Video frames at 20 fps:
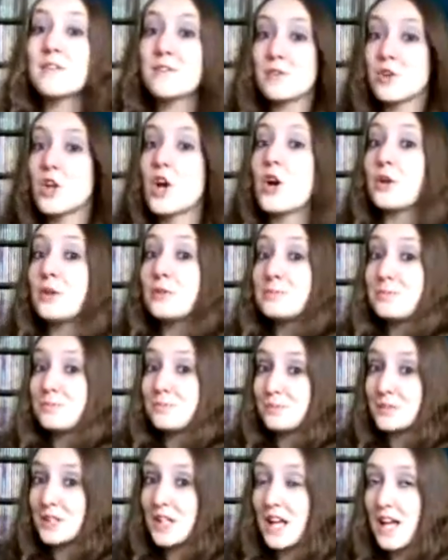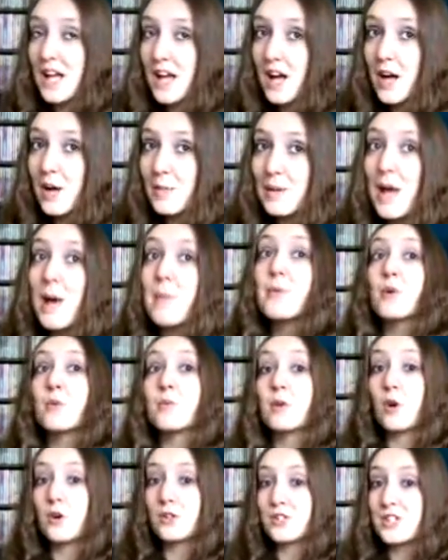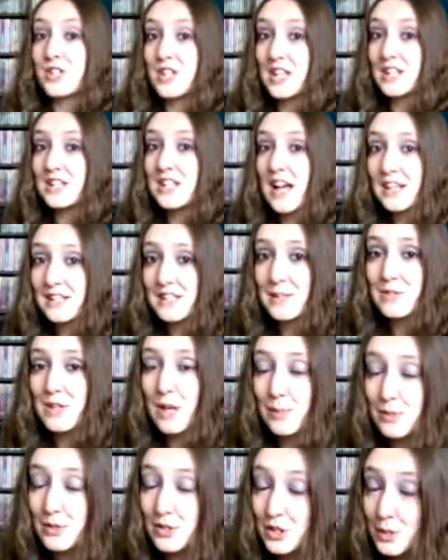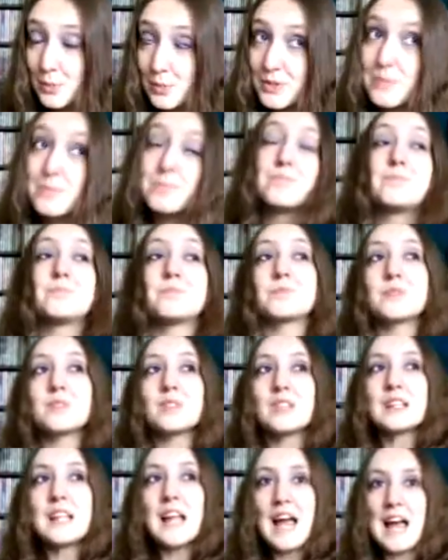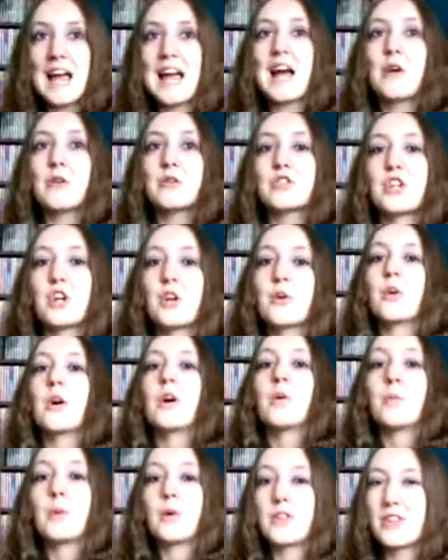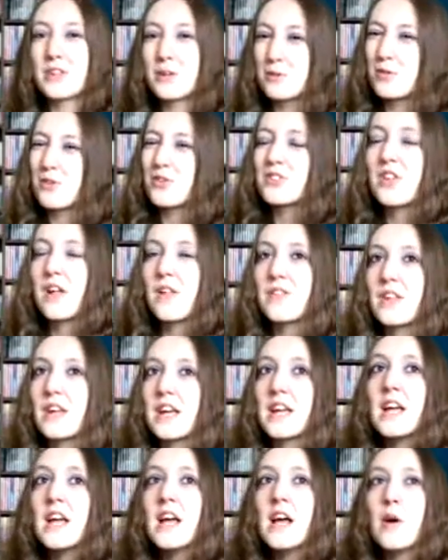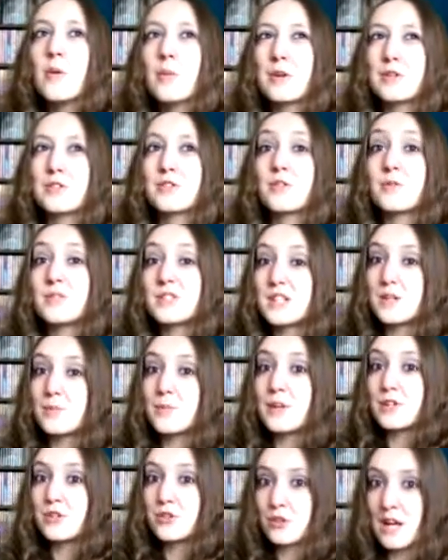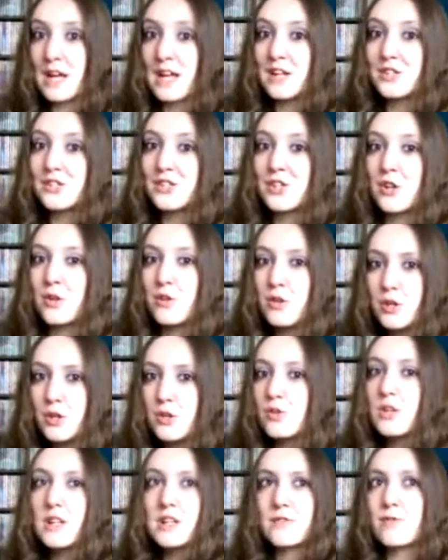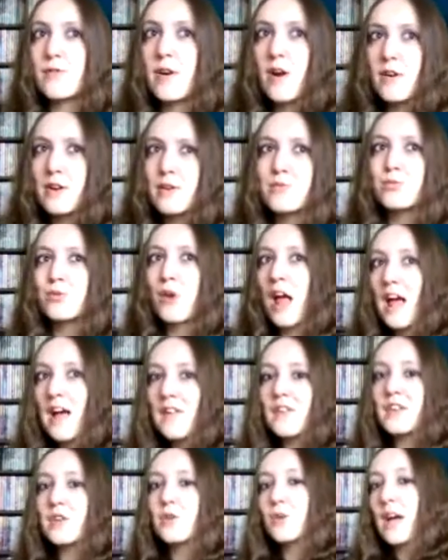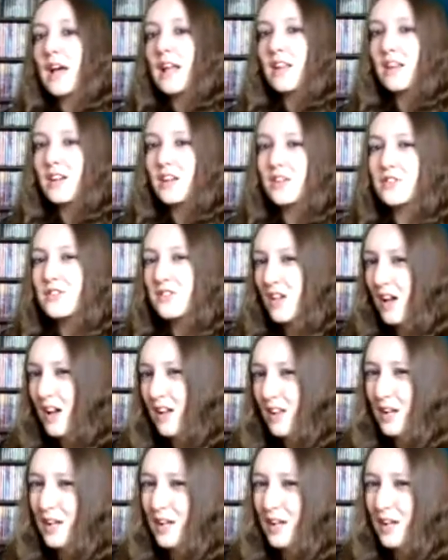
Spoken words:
as many of you know, Air Boom lost the Tag Team Championships at a house show, I think it was on Sunday, which is obviously a bit strange. It's very rare that you'll get like a